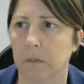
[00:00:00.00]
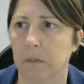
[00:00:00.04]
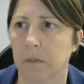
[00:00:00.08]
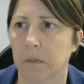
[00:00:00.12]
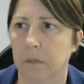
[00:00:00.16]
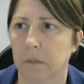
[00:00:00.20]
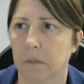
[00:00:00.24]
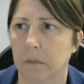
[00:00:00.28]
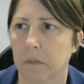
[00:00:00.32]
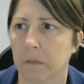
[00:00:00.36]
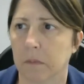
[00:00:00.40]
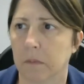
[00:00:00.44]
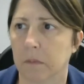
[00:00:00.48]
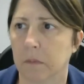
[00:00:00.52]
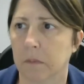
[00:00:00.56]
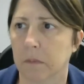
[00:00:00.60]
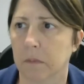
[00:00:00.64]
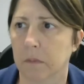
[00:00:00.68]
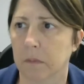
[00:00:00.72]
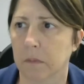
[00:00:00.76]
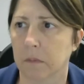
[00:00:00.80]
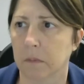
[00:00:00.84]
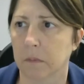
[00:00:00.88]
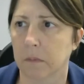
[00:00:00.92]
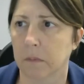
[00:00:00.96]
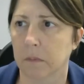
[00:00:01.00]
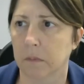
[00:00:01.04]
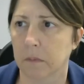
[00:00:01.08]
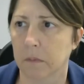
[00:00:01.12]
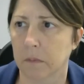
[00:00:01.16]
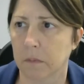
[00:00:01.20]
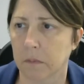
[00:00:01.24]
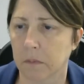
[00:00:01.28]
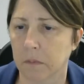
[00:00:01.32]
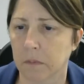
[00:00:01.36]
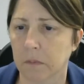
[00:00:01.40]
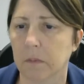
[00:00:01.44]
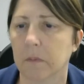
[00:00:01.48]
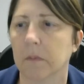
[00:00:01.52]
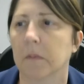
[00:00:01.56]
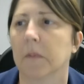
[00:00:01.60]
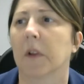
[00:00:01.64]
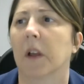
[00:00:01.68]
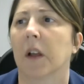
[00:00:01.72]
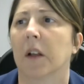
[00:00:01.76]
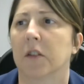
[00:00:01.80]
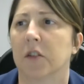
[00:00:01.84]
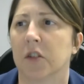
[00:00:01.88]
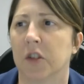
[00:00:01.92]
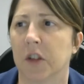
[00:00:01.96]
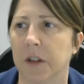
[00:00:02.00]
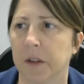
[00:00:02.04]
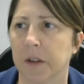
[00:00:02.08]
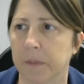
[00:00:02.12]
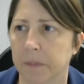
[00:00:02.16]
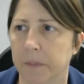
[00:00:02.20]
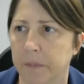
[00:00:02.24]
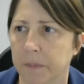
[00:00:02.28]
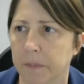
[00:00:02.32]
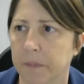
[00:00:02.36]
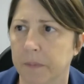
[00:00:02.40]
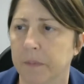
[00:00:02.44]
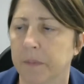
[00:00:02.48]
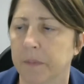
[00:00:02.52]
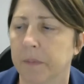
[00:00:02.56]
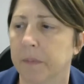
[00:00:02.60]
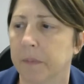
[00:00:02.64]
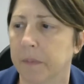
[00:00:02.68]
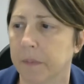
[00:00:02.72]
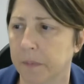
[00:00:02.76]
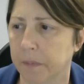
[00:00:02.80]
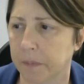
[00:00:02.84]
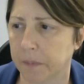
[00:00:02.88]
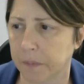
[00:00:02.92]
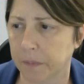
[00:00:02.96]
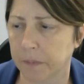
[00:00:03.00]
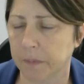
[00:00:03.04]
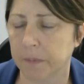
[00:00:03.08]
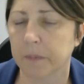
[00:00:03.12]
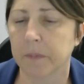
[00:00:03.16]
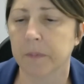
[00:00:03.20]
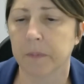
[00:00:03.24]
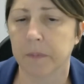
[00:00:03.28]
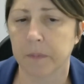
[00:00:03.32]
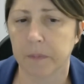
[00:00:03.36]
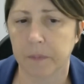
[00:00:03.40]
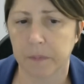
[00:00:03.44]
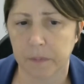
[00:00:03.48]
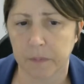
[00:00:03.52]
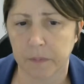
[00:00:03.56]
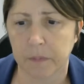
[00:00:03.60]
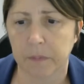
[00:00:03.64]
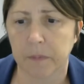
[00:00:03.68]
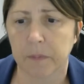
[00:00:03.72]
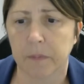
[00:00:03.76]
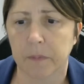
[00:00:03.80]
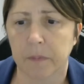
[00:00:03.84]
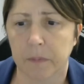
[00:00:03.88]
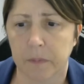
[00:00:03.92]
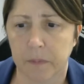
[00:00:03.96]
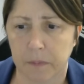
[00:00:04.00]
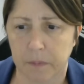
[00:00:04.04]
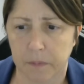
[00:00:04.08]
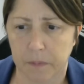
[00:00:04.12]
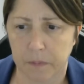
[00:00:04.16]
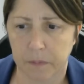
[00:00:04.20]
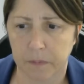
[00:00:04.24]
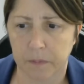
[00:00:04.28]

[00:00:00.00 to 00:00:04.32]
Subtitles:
these reports done. So I have talked to Rutherford, and he said he would help us with that.